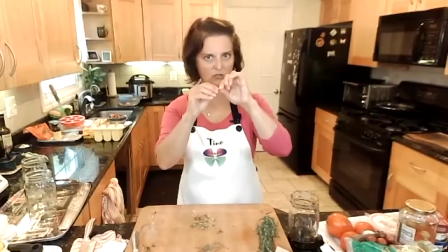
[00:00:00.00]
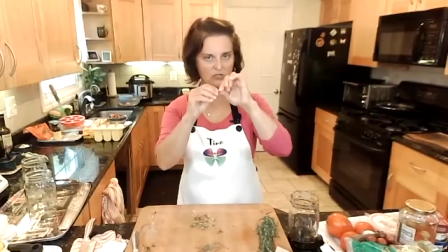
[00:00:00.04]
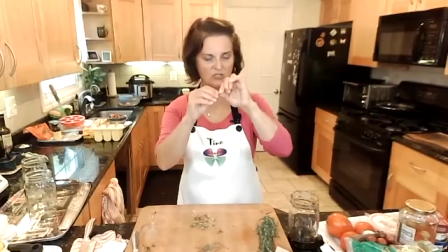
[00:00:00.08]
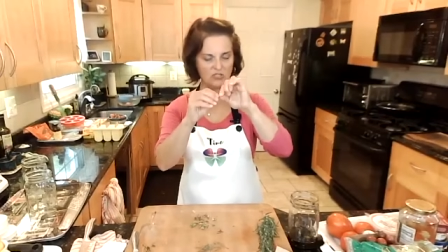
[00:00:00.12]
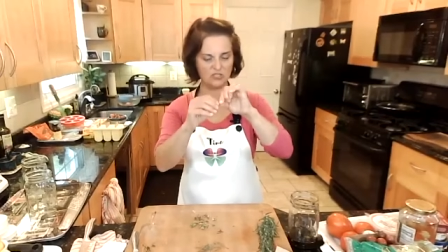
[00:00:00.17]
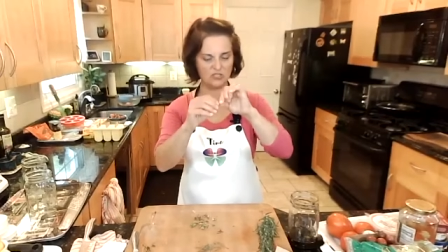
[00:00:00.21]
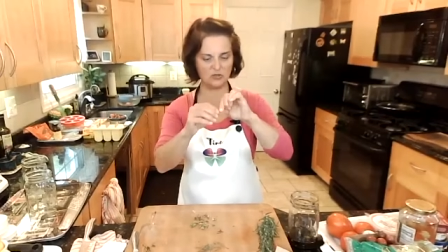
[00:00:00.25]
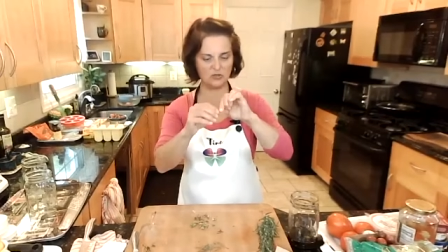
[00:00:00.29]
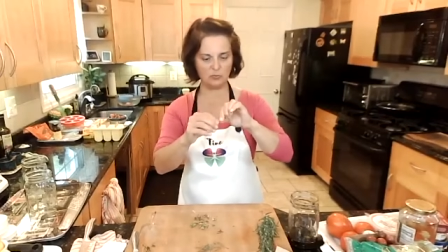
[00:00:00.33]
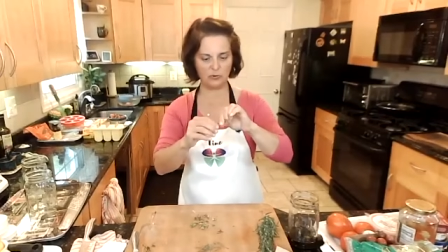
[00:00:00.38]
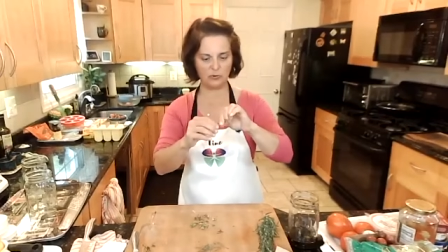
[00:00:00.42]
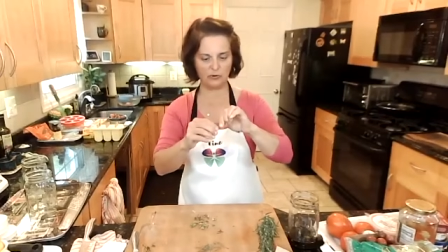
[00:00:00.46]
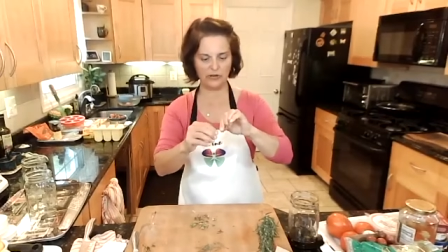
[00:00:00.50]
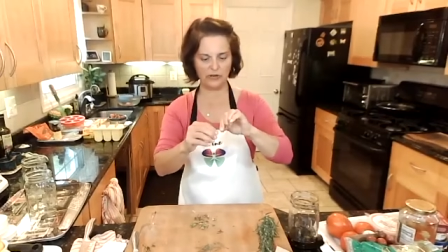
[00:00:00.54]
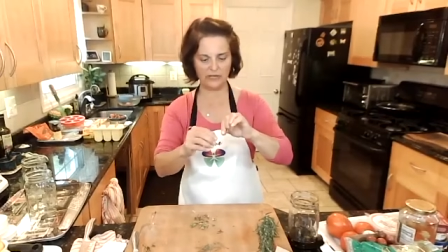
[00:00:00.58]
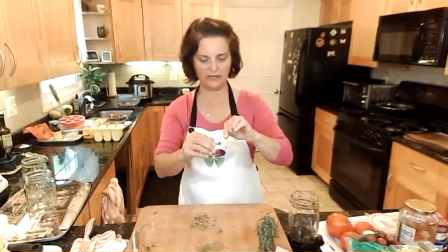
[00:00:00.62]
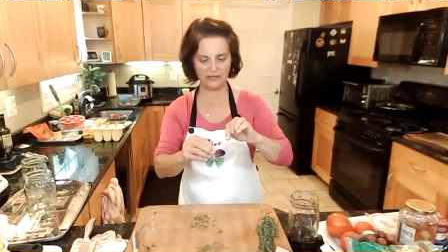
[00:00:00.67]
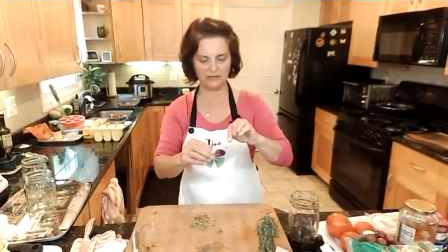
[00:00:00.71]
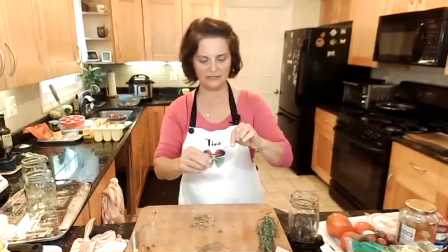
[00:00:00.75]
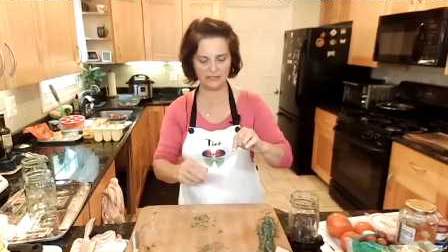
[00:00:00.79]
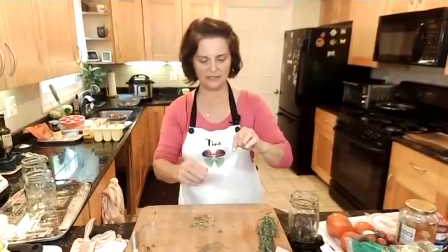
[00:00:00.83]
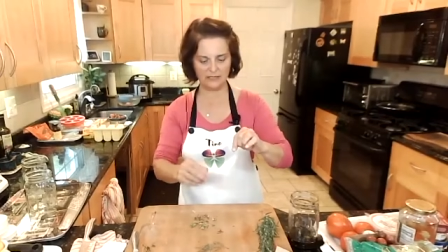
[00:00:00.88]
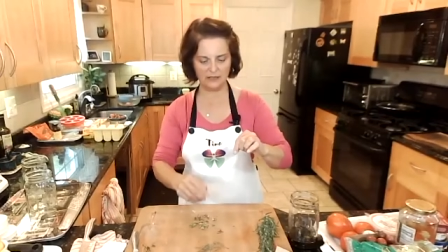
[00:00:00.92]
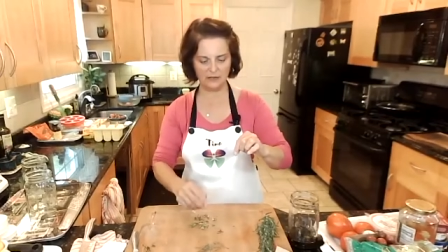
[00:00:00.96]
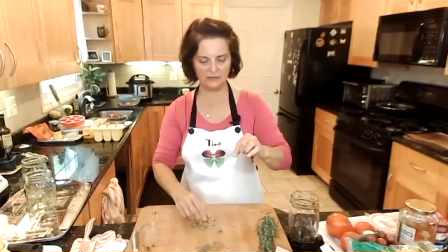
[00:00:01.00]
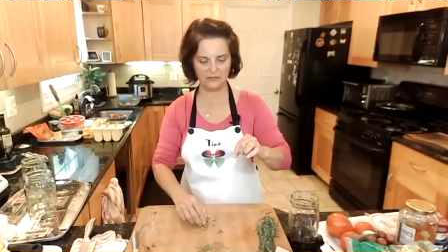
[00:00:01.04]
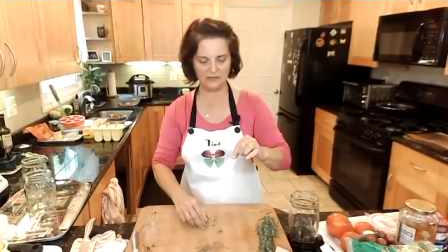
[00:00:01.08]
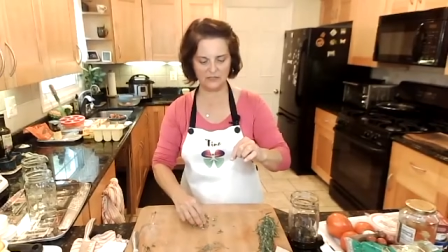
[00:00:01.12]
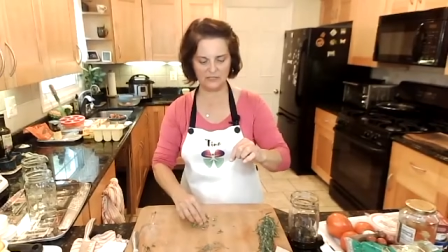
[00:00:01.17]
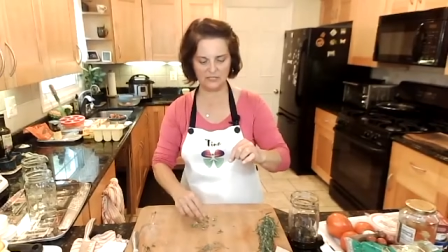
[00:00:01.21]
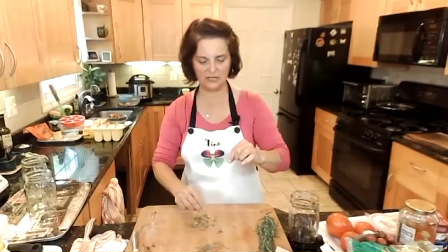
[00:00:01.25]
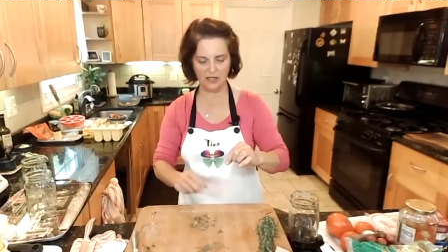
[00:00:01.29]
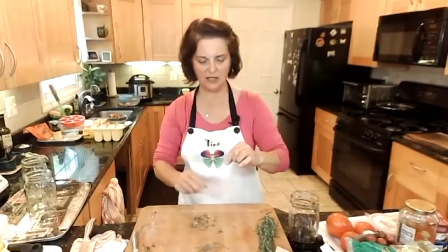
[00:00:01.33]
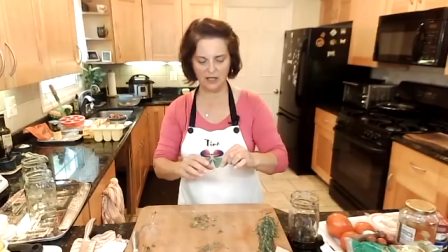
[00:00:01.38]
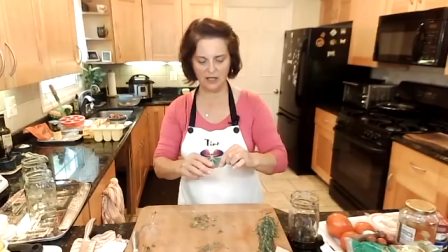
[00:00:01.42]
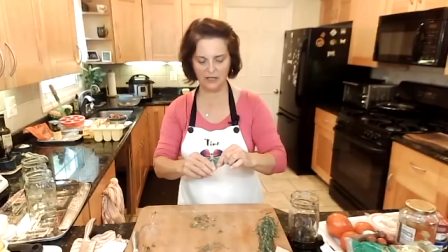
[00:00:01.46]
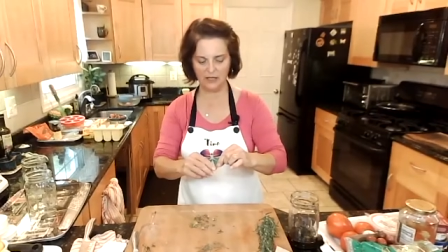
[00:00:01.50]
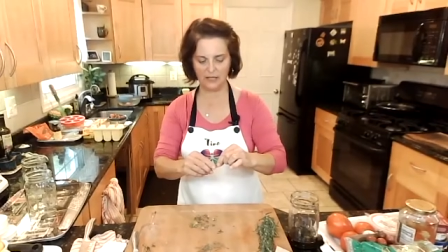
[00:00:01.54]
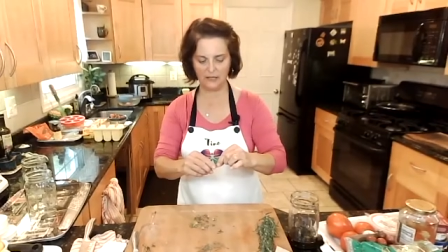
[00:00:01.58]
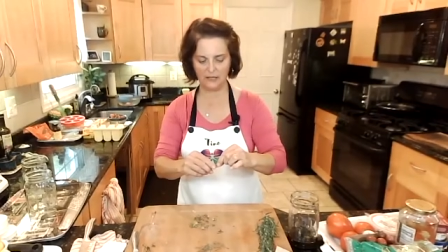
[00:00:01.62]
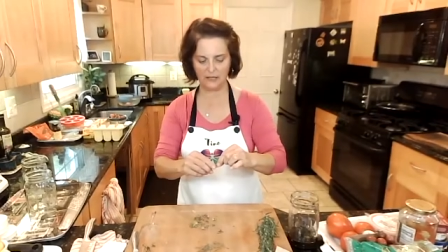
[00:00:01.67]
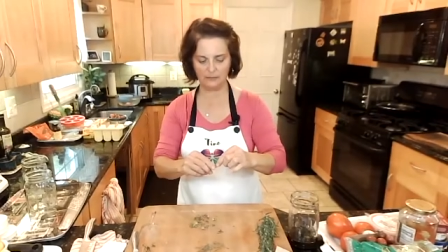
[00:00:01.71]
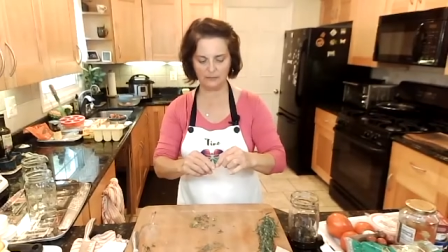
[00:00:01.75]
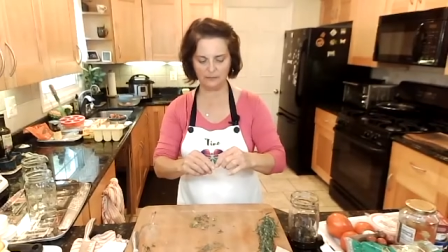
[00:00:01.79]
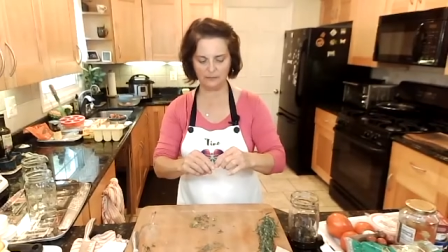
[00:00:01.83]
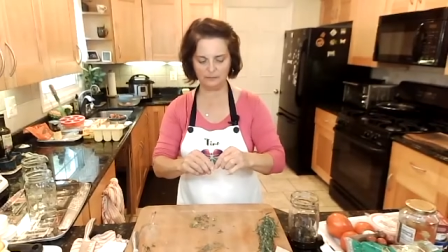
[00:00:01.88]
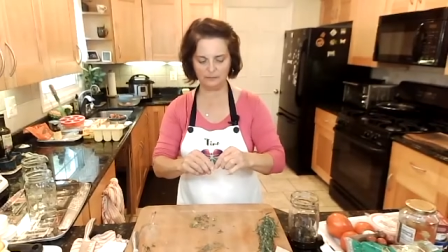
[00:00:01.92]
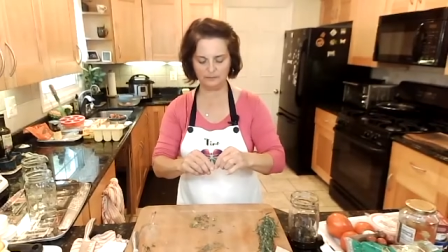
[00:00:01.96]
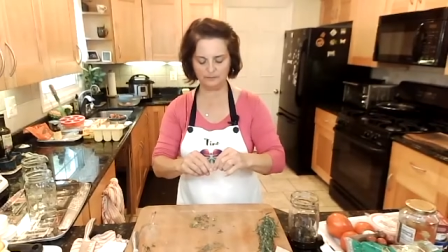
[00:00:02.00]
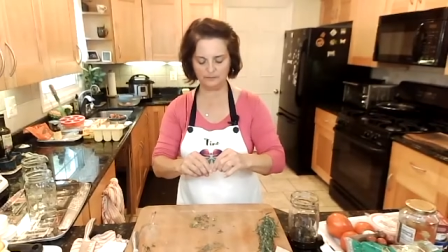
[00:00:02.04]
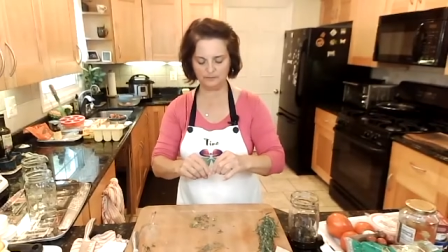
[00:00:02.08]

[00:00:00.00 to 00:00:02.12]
sprigs of the thyme,